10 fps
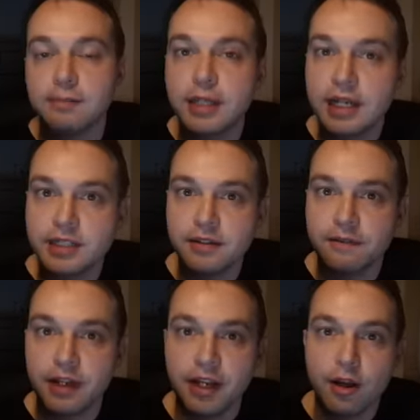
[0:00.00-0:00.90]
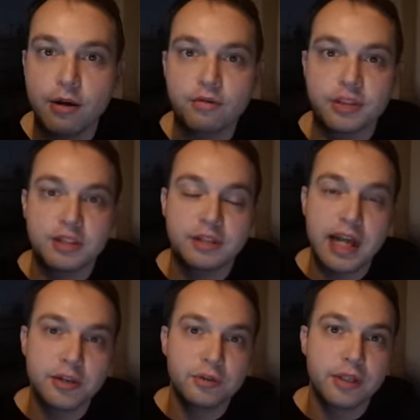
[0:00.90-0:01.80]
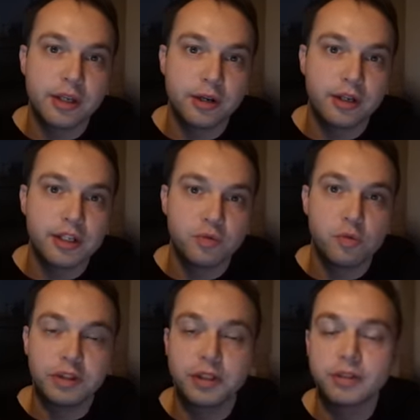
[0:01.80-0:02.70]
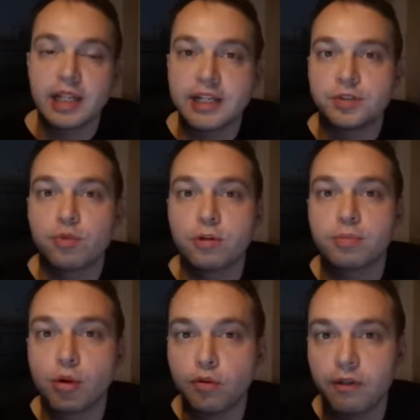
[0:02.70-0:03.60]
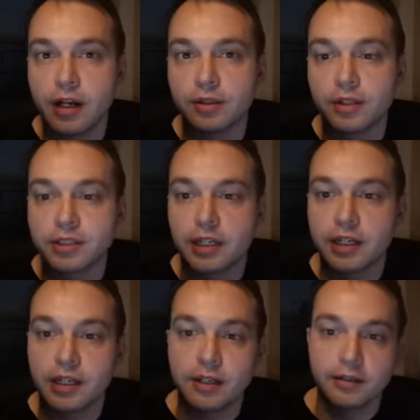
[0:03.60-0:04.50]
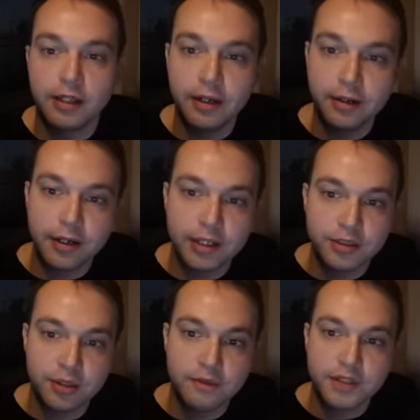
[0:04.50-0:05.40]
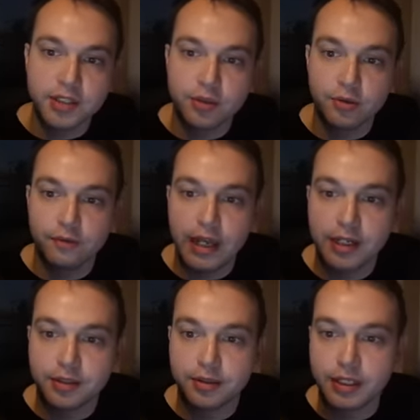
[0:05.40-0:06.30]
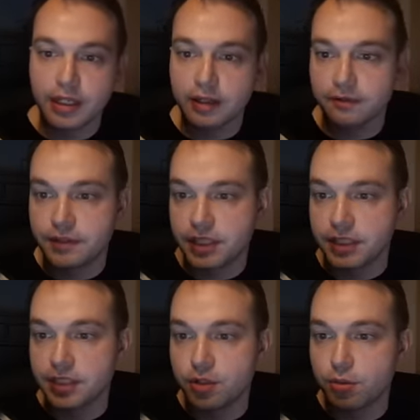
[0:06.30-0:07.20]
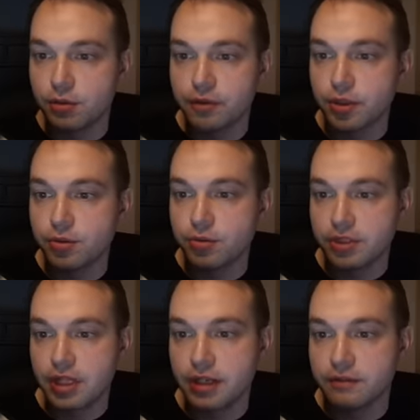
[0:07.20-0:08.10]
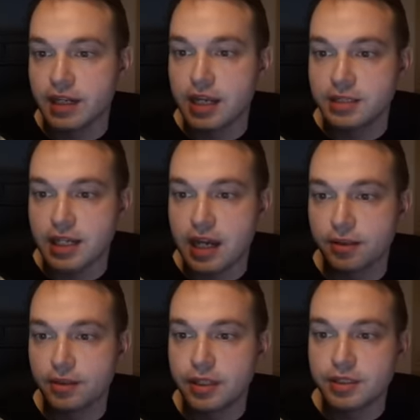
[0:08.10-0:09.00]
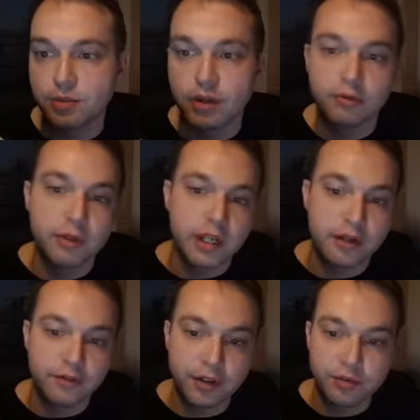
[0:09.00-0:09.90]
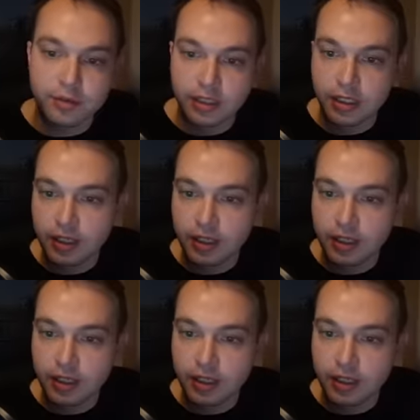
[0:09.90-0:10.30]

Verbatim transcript: And because of the video, I was just naturally curious what their Glassdoor profile looks like. And here it is. You have Digital Factory. They have 62 reviews. They have 9 salaries, 21 interviews.